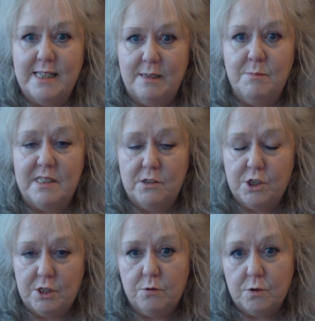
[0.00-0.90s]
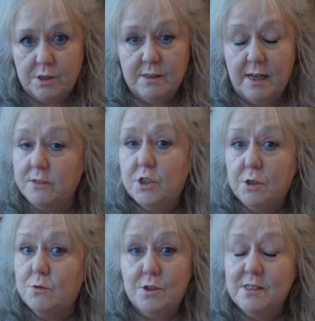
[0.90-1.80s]
aimed at children and
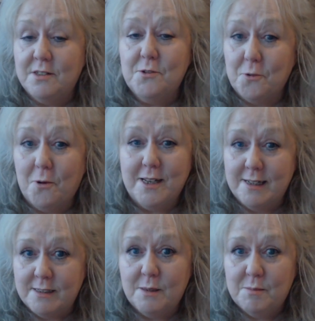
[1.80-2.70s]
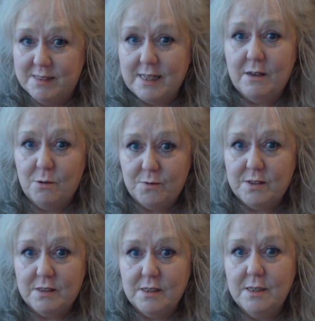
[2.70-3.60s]
children enjoying
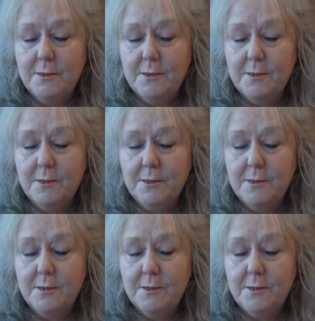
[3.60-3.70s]
themselves.